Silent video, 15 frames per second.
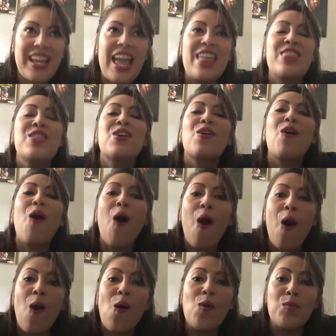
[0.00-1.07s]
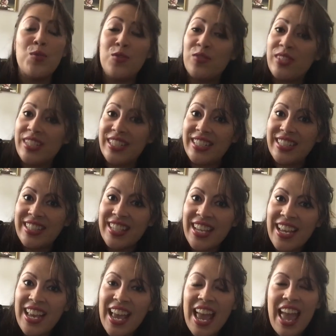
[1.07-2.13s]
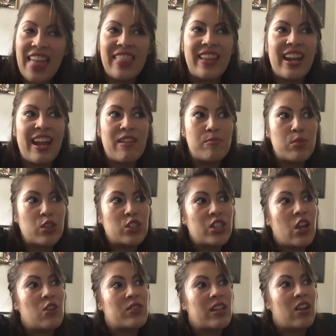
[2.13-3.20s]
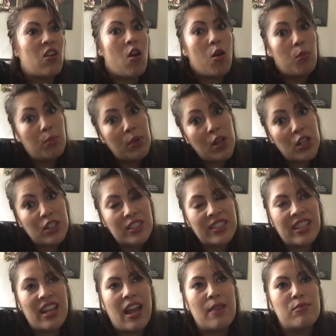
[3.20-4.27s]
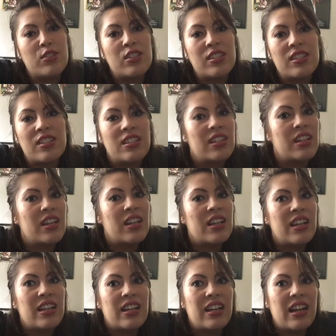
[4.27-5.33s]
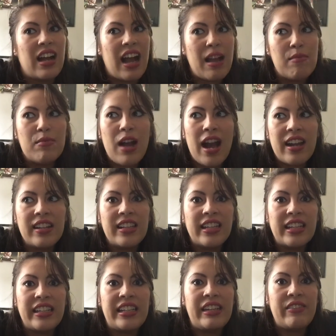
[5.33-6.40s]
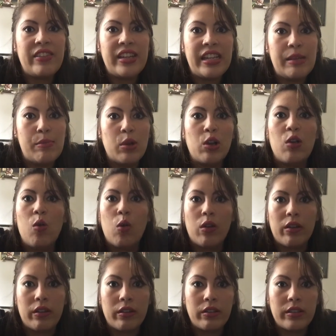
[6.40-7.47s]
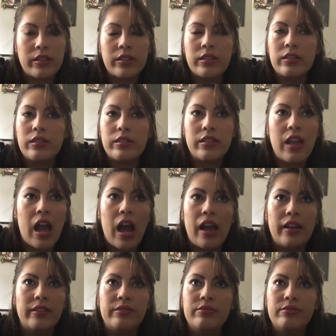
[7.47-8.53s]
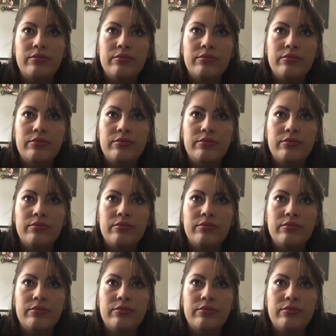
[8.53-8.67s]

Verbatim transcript: And they're all movies. And then I have bookshelves that are all books. And I'm just, I'm kind of like a DVD book hoarder. It's not,